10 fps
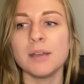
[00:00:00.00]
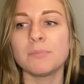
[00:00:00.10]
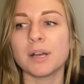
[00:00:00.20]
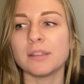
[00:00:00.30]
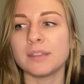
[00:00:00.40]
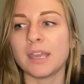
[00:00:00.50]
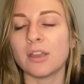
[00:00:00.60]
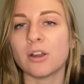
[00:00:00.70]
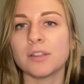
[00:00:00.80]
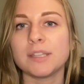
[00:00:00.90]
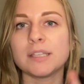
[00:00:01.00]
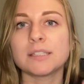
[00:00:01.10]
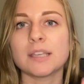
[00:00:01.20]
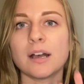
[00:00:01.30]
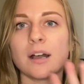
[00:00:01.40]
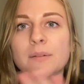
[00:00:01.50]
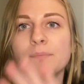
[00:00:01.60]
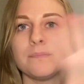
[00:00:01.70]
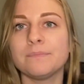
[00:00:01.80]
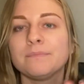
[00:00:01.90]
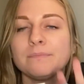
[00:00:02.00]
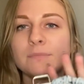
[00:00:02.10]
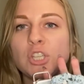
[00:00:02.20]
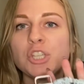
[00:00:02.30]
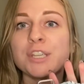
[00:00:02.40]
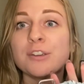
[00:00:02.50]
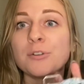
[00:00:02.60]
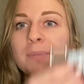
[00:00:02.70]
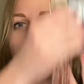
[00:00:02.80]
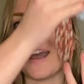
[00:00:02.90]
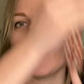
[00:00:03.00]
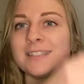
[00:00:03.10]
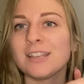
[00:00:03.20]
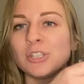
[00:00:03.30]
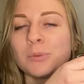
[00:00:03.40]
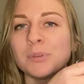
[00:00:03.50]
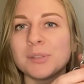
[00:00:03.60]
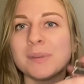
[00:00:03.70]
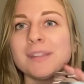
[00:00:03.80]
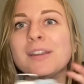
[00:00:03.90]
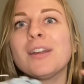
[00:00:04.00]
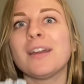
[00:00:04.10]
but they are these sheer bags, and you could put them in there,